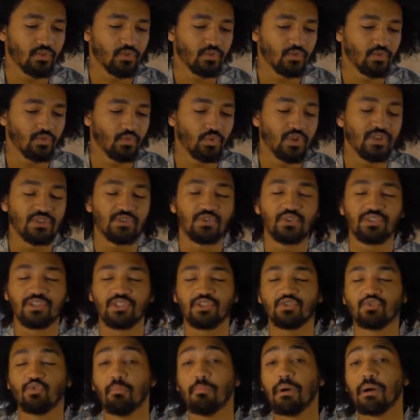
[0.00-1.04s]
The result
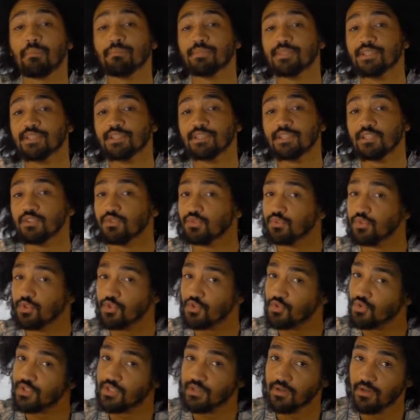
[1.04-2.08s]
is to map this into the
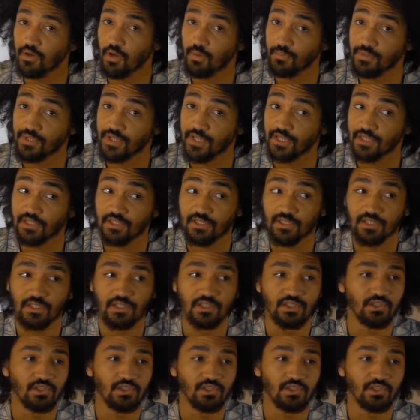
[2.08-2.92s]
3D object.